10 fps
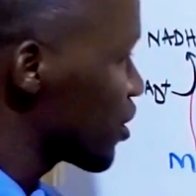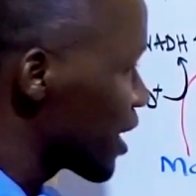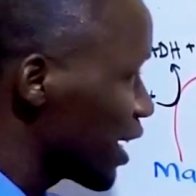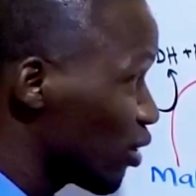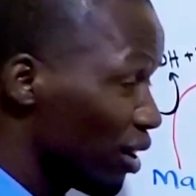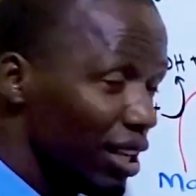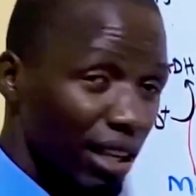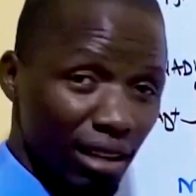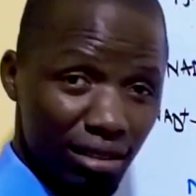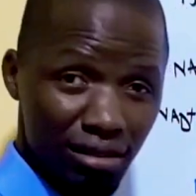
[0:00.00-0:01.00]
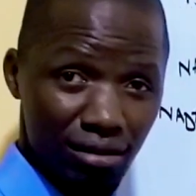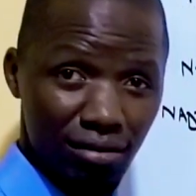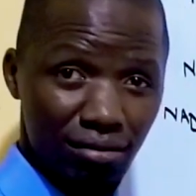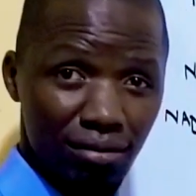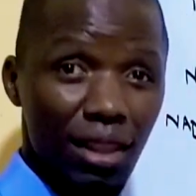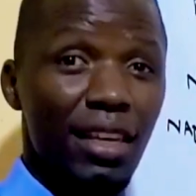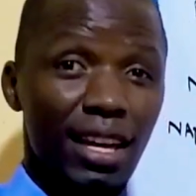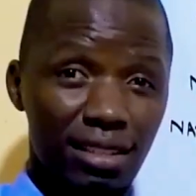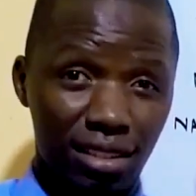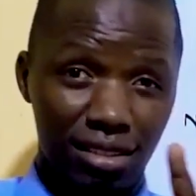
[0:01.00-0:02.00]
cycle here,
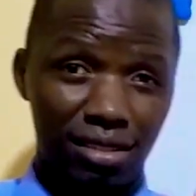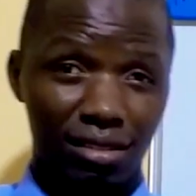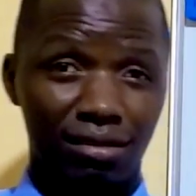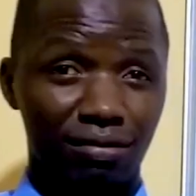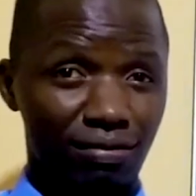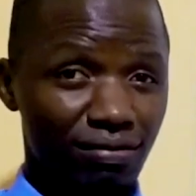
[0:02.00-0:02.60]
they are 6.